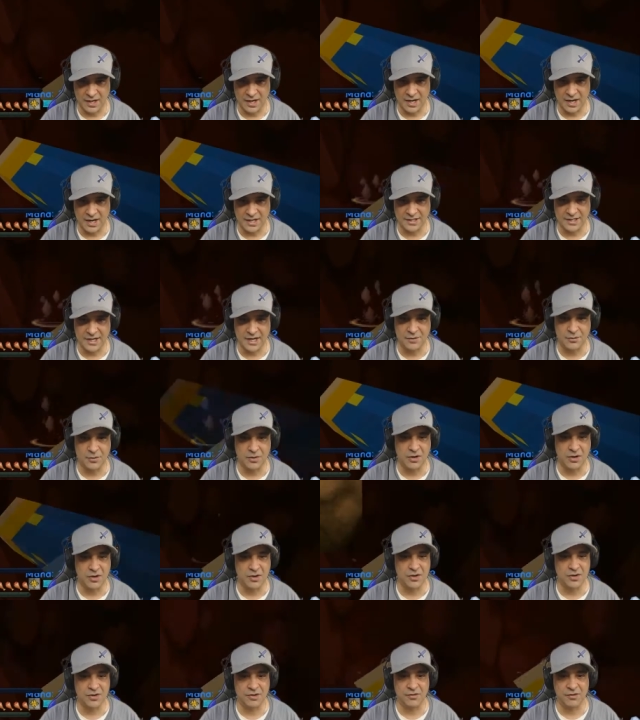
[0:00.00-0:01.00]
I think we're
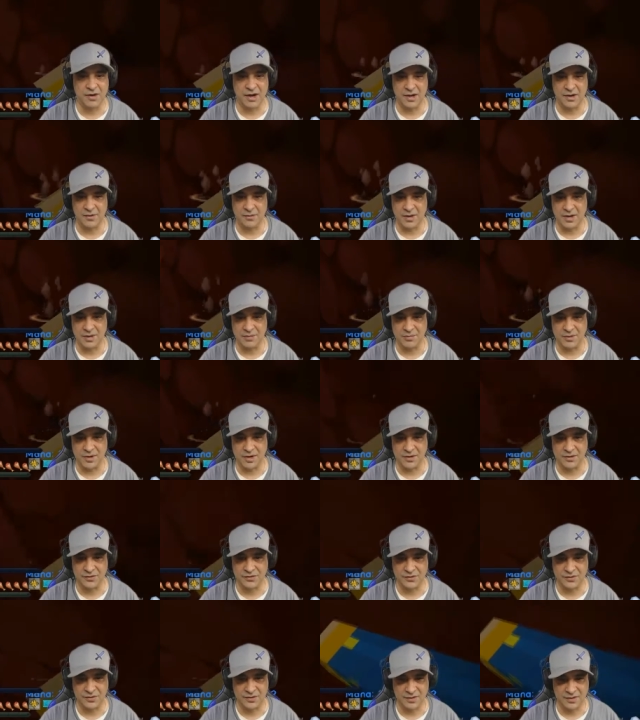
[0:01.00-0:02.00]
going the right way,
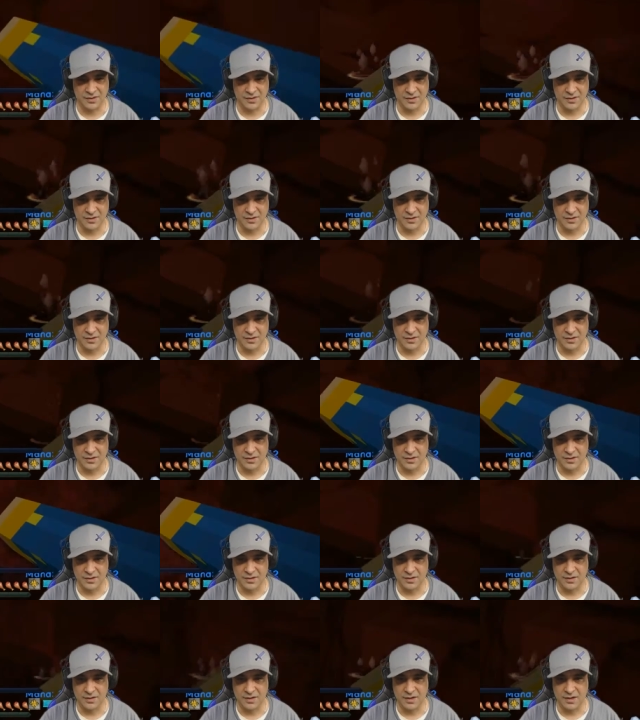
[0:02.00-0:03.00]

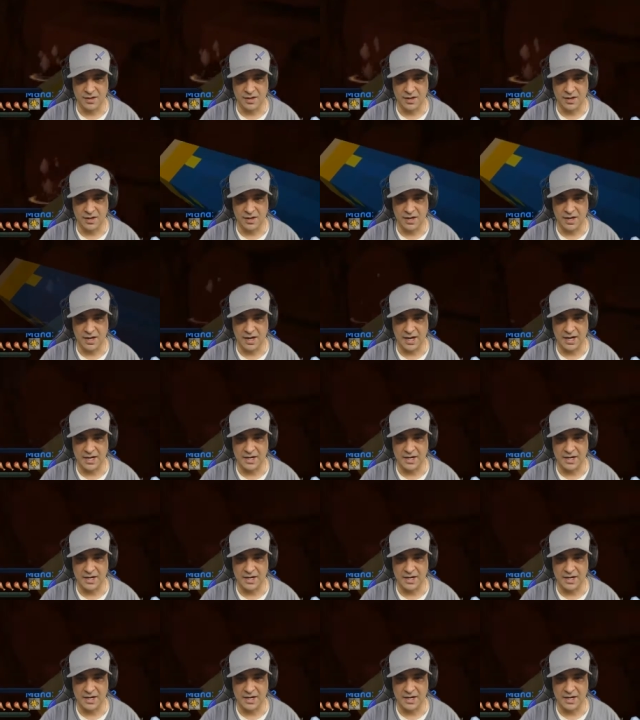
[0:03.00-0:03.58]
Russ.